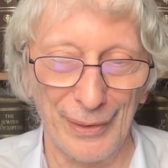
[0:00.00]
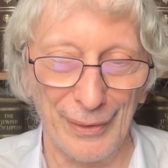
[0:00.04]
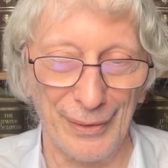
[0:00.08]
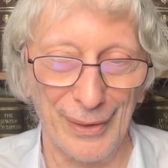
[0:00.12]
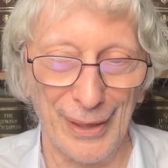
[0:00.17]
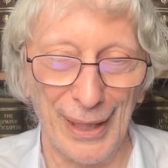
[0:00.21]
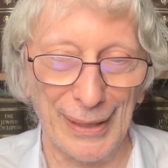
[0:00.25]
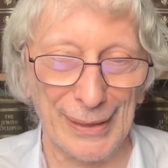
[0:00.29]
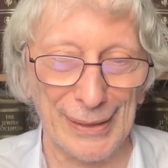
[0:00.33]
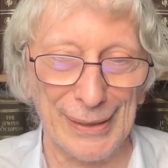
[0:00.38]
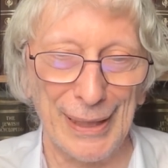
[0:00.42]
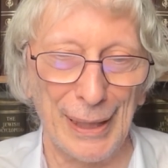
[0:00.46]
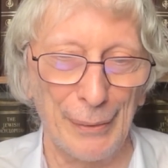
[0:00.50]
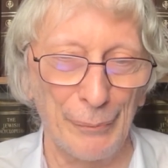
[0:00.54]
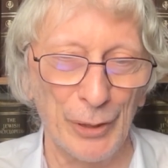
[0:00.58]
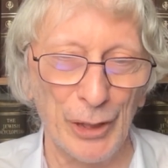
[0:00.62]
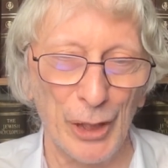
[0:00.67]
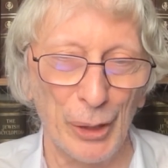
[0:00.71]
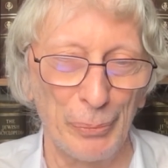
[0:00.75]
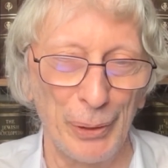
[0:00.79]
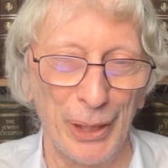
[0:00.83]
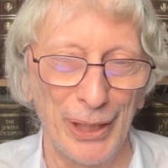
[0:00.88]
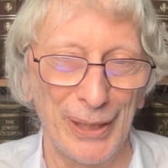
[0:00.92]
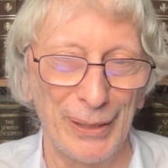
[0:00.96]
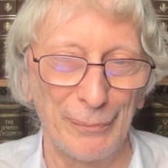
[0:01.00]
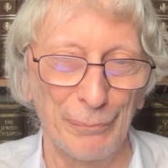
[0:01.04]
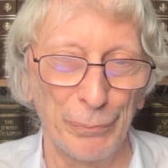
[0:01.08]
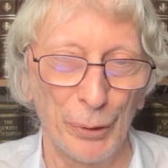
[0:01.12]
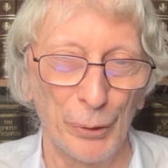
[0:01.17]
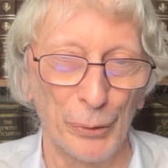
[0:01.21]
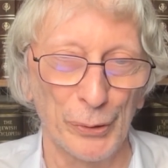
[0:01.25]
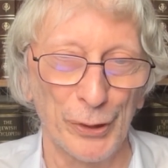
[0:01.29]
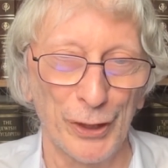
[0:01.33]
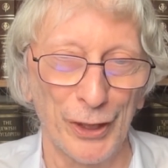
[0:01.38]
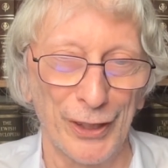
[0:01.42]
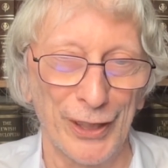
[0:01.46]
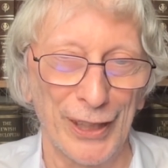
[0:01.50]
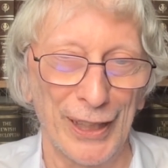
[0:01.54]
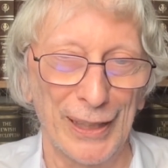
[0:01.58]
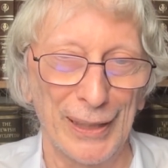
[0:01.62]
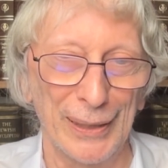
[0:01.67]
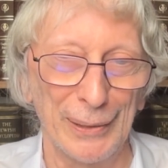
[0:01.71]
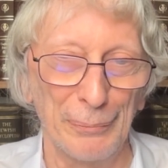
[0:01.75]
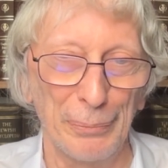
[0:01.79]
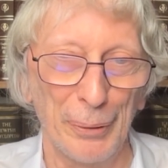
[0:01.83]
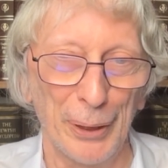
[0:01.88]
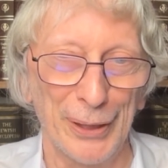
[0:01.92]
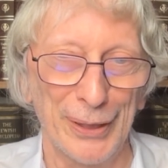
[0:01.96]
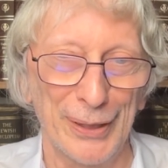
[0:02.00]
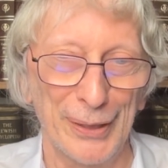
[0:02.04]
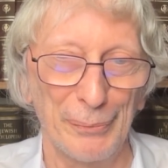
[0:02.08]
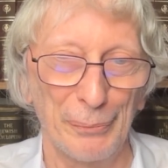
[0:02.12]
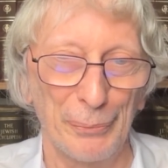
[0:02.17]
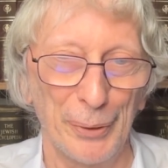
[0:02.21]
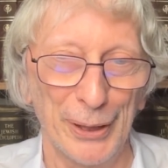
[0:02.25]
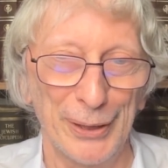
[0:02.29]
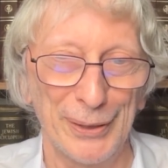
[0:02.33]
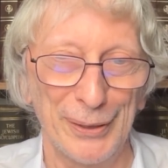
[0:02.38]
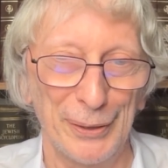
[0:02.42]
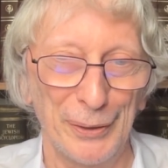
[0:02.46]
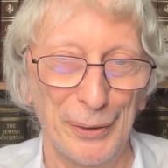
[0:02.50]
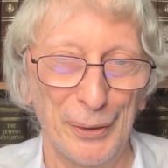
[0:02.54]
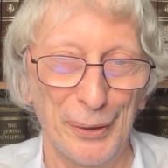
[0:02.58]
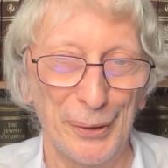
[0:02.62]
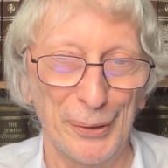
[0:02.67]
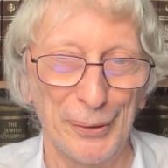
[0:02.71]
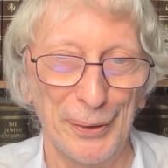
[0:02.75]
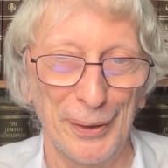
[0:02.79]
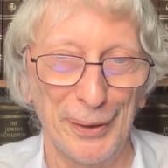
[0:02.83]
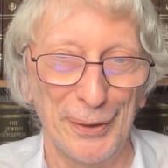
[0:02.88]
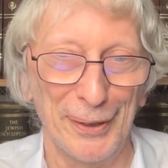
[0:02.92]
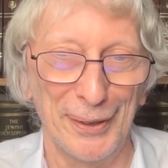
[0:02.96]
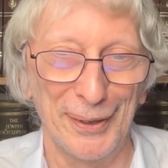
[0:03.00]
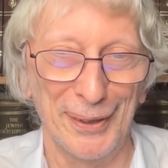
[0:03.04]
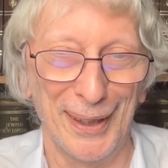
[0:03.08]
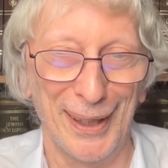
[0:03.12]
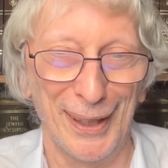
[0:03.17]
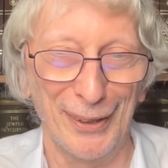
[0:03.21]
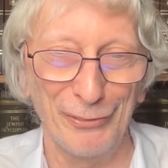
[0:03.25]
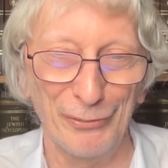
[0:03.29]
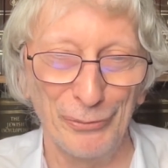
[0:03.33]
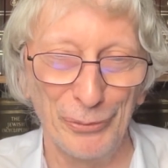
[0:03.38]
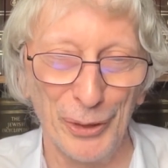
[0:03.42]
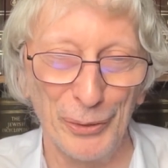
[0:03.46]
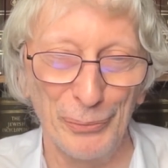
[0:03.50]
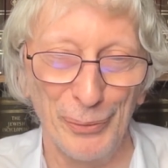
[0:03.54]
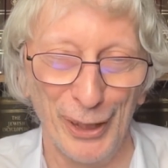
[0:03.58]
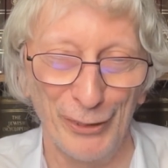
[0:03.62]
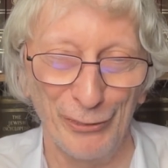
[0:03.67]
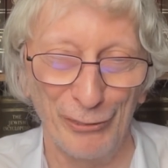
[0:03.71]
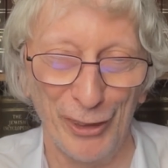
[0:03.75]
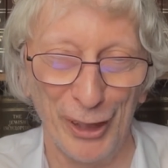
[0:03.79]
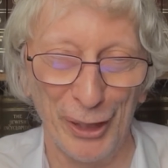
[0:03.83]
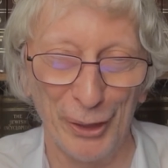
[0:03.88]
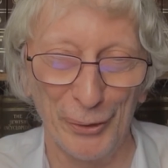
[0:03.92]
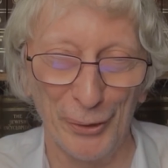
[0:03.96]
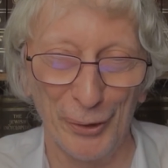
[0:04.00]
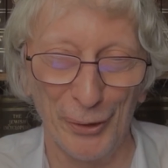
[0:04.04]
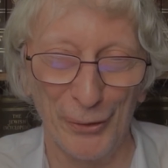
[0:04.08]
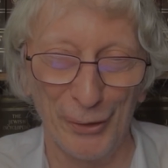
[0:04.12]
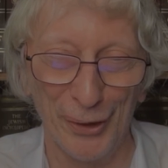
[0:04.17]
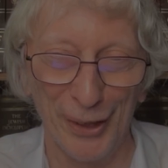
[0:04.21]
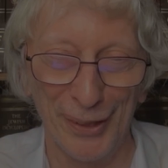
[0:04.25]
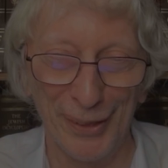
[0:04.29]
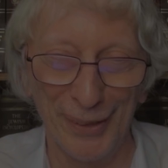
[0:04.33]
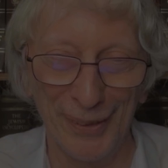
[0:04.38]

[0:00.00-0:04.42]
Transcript: that seems to be an important thing, but but you know, I haven't put my finger on